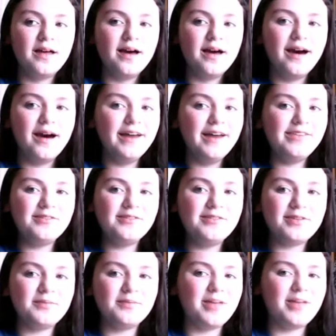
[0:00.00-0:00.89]
i'd do
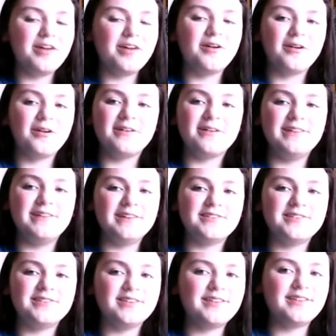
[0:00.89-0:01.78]
something girly
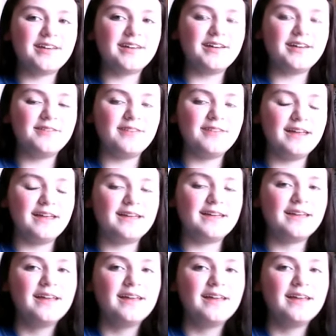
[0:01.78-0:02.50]
just to kind of like